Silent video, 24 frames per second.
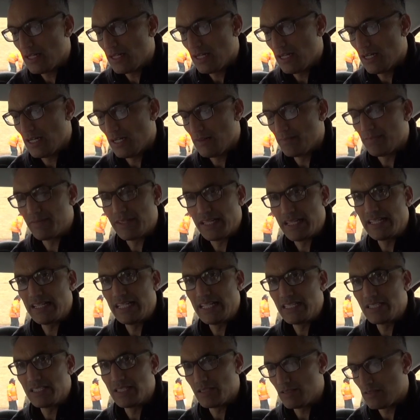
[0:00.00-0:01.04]
then I
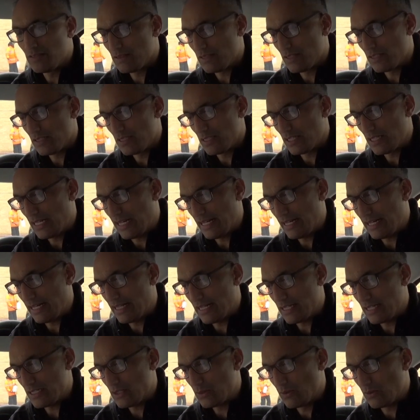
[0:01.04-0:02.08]
need to get
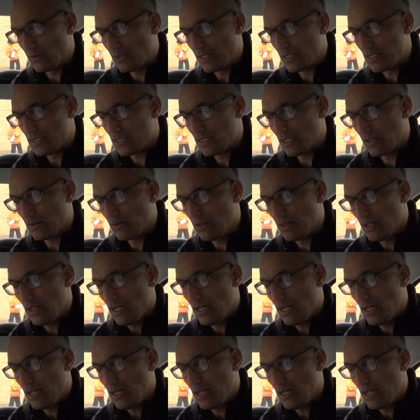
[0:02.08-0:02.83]
that sorted. So.